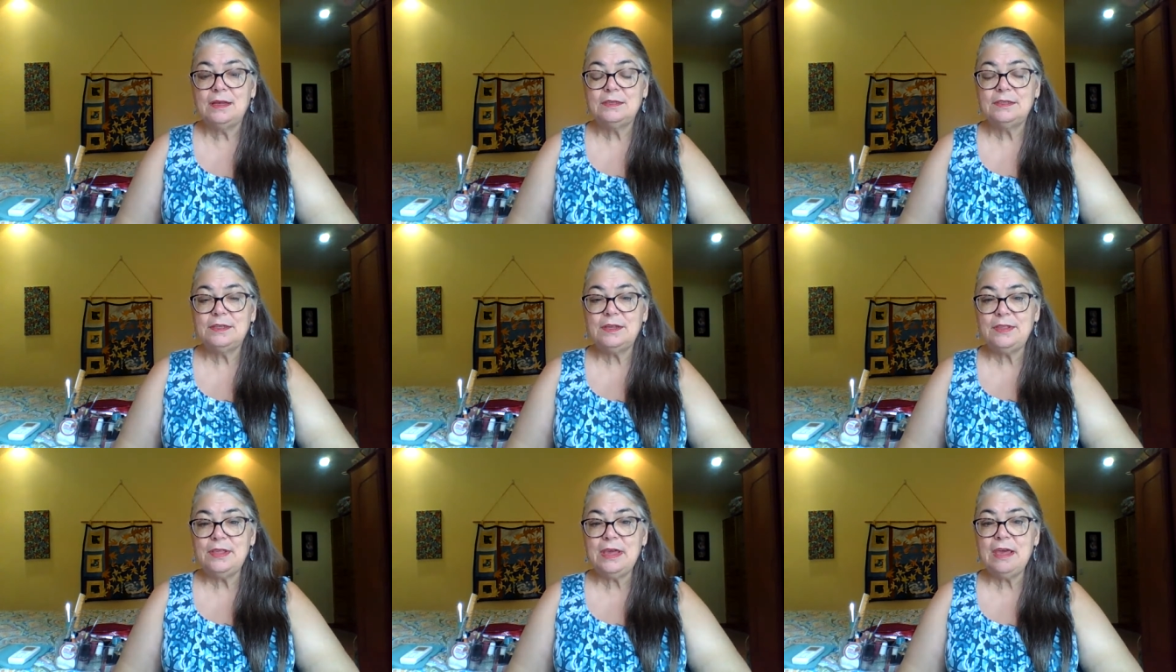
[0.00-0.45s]

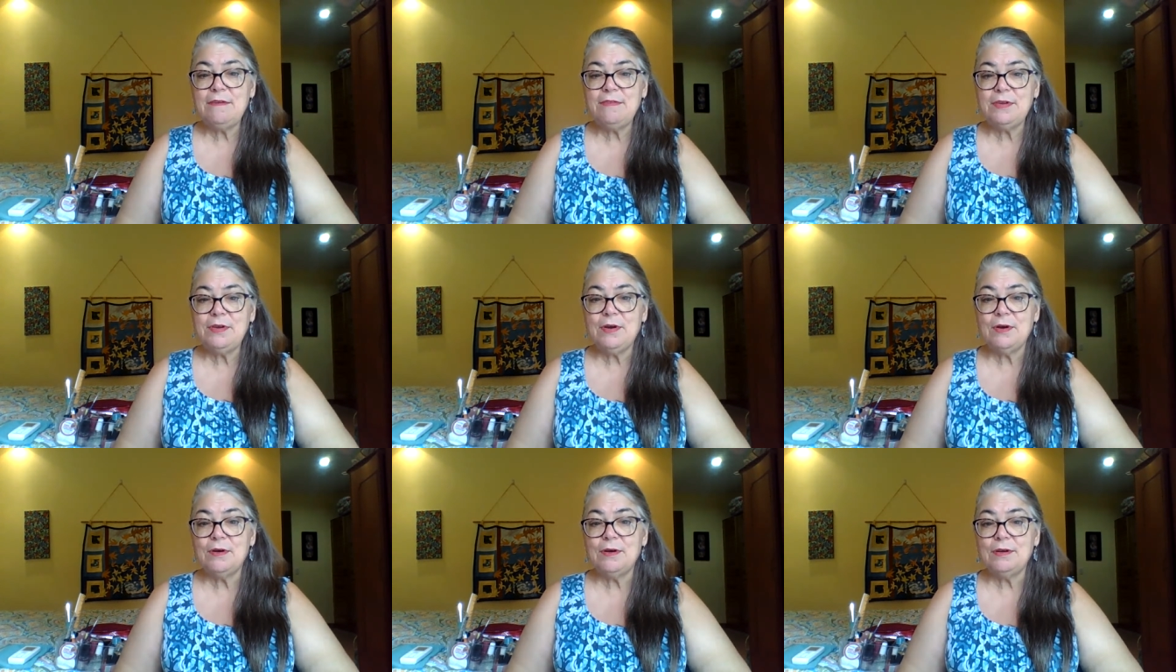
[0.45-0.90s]
So they give
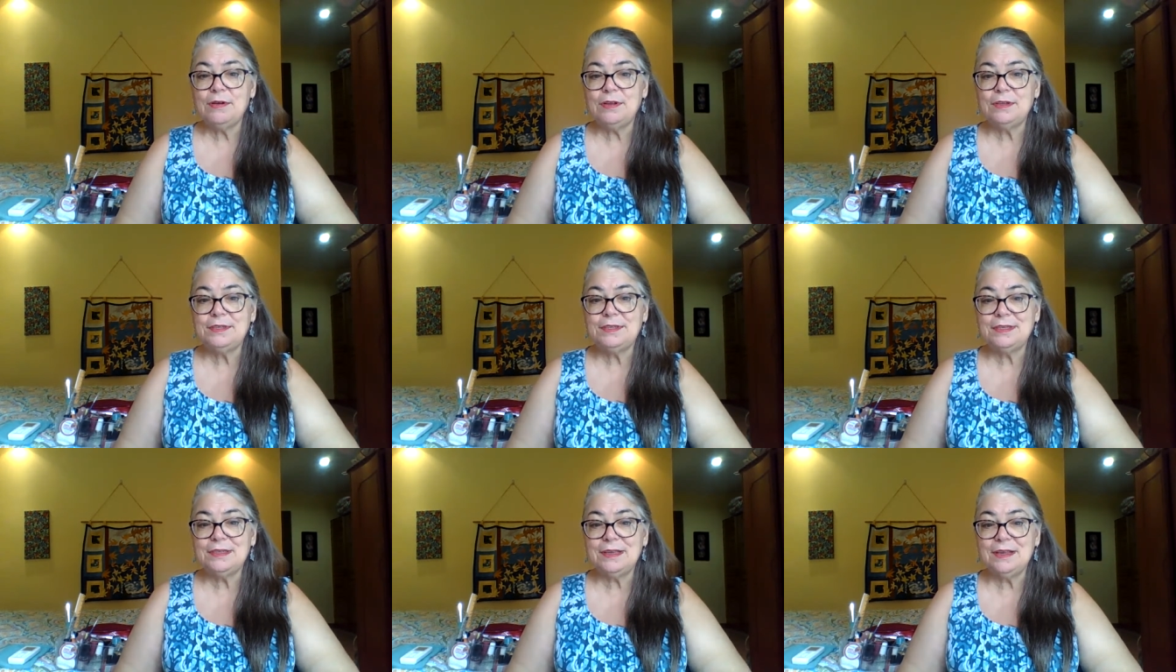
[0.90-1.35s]
the
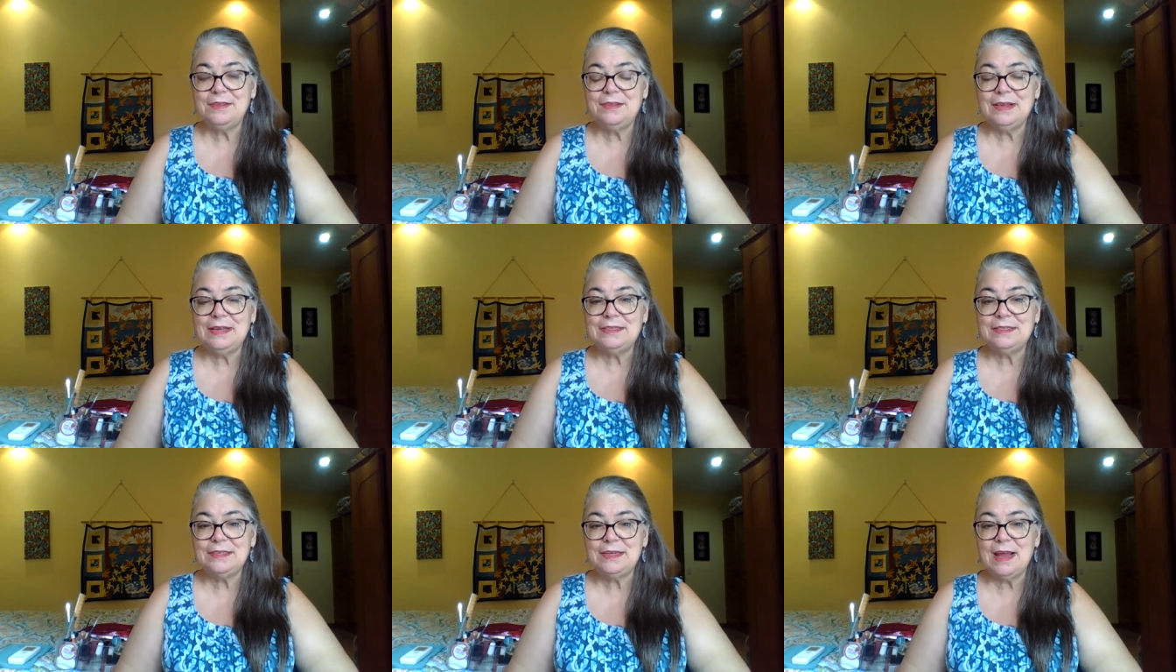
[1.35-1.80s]
girls a
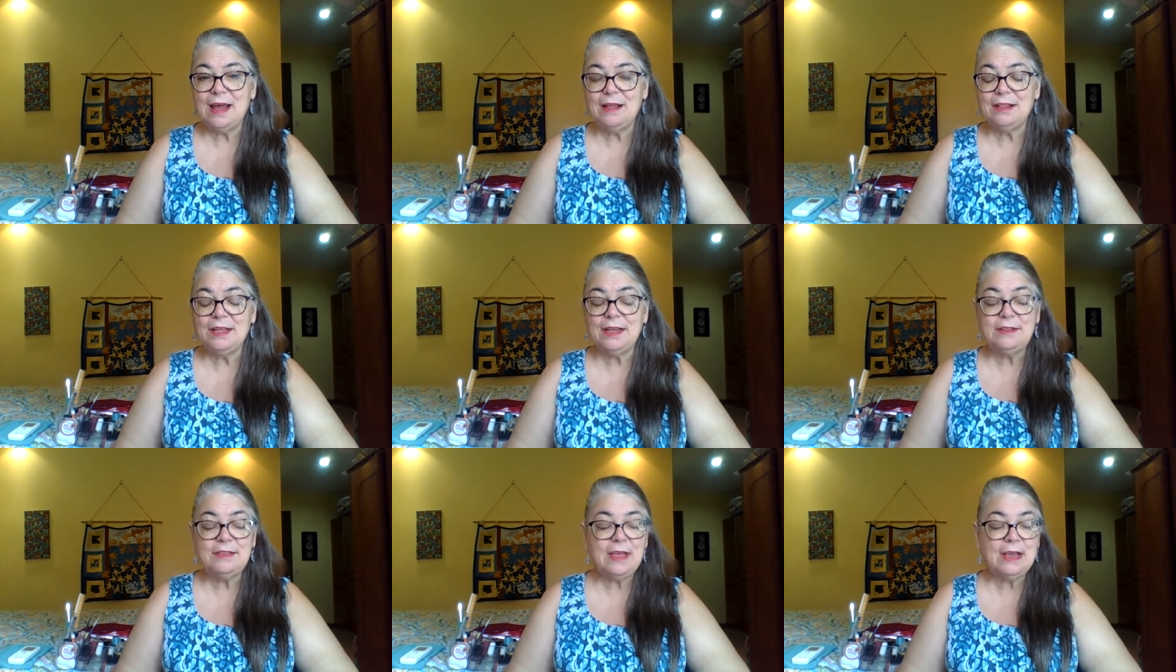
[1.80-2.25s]
decent
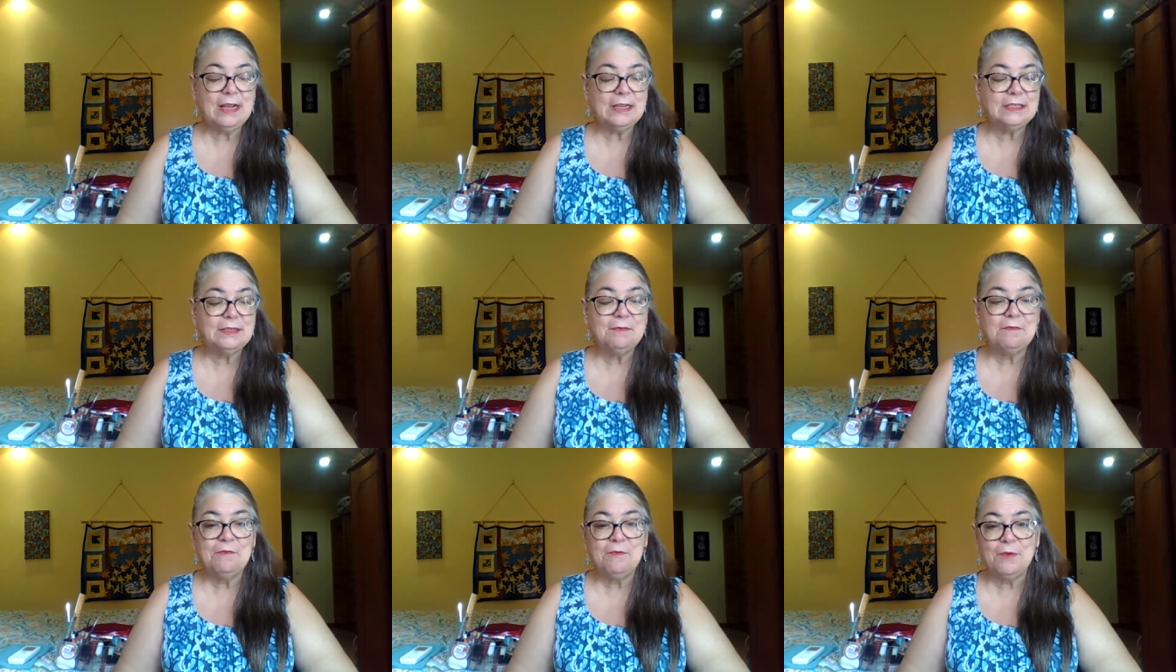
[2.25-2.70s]
outlet and they
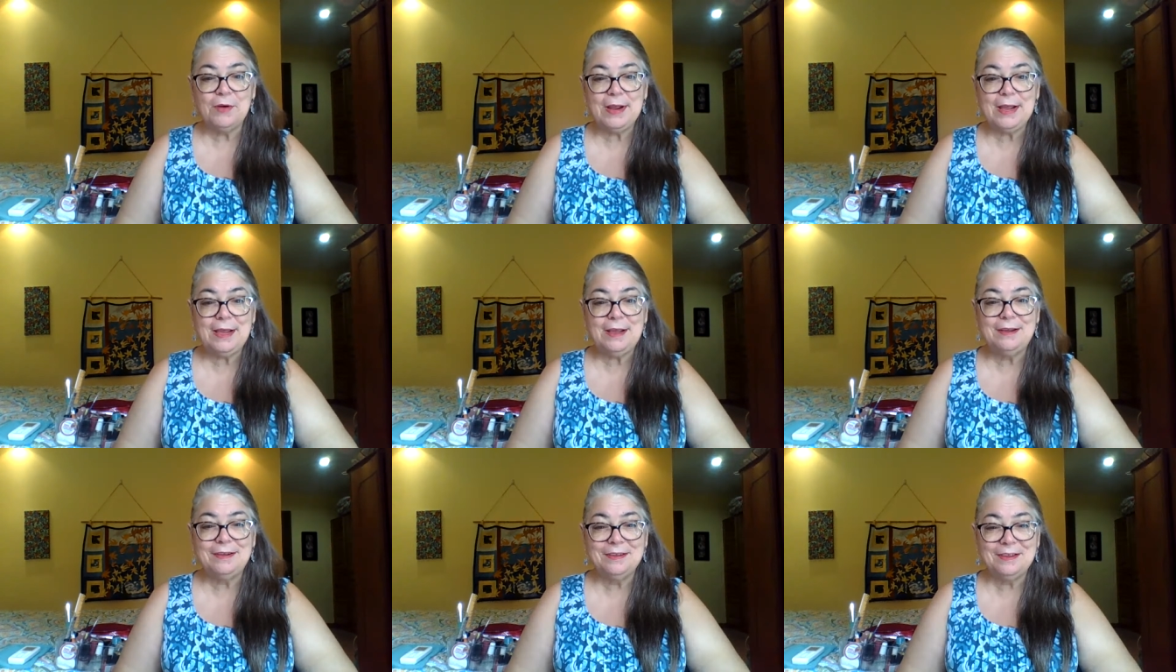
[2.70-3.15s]
get some
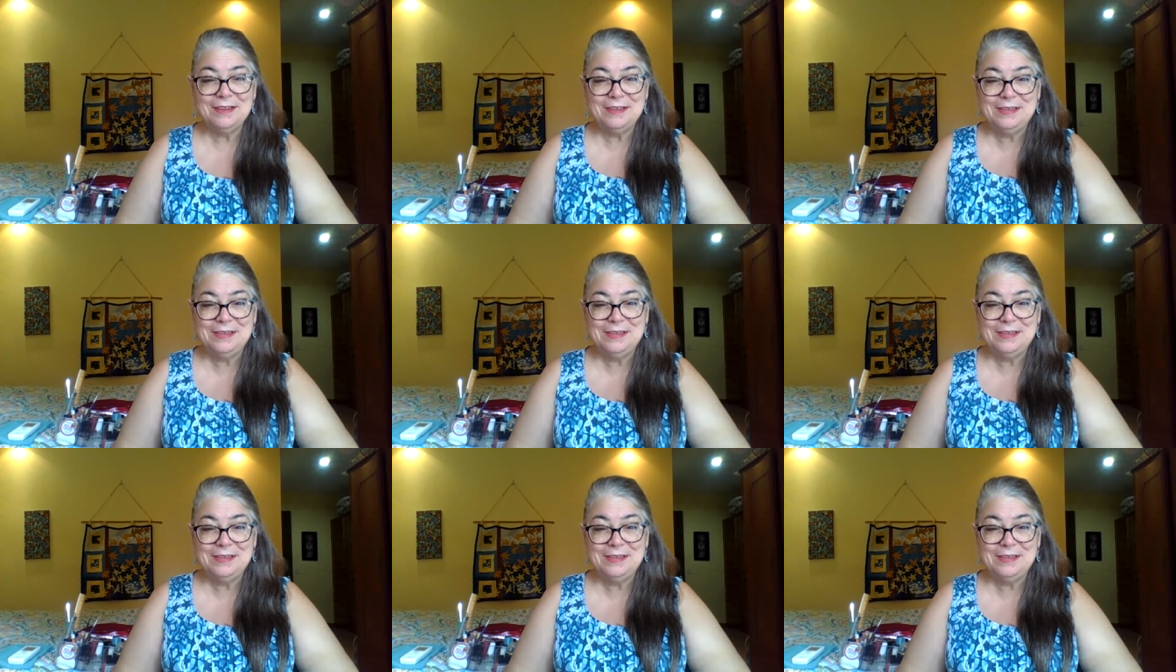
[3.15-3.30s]
free,